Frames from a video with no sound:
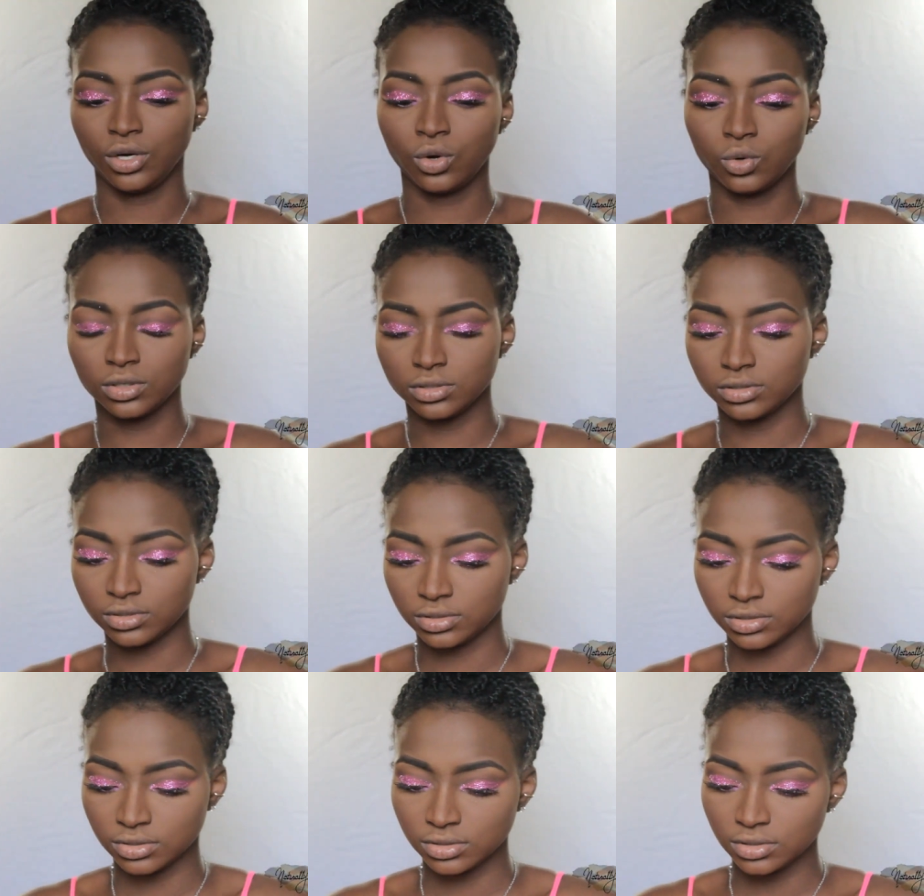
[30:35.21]
Yo.
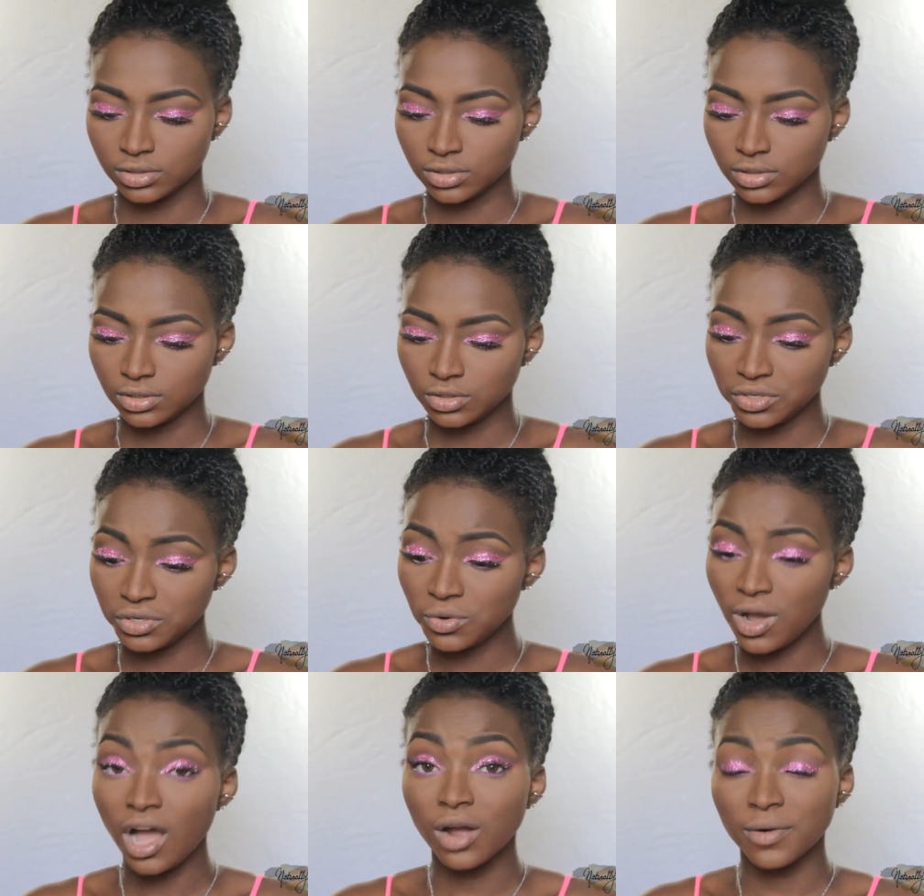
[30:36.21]
I don't
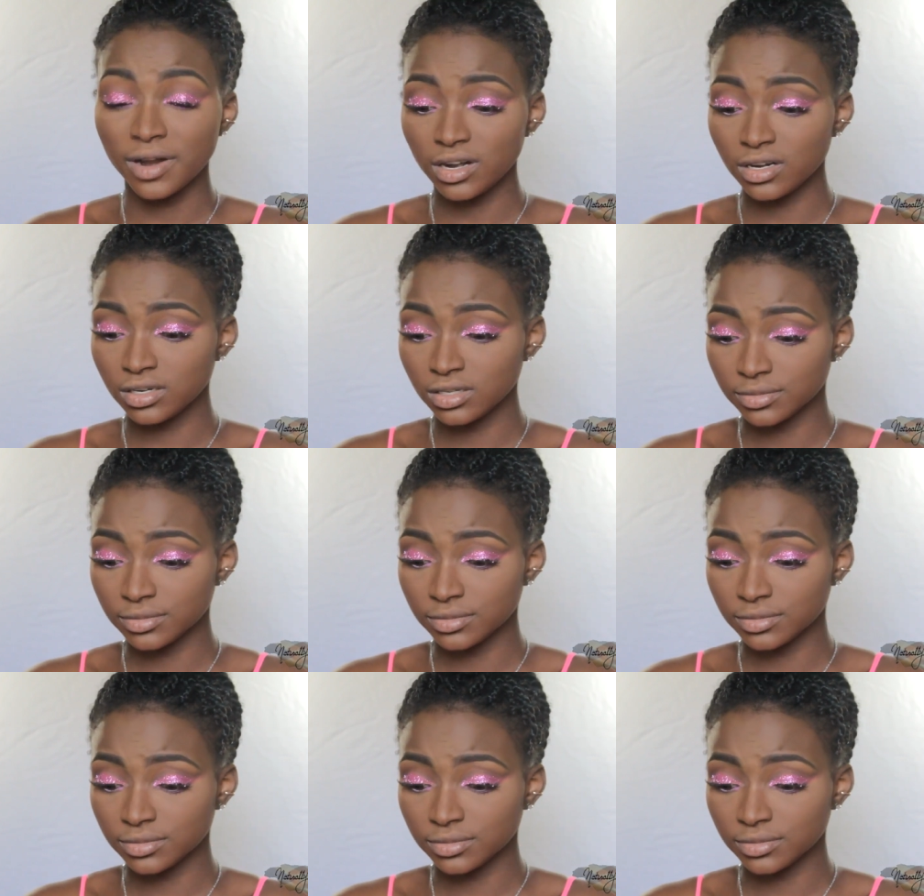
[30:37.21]
know, awkward?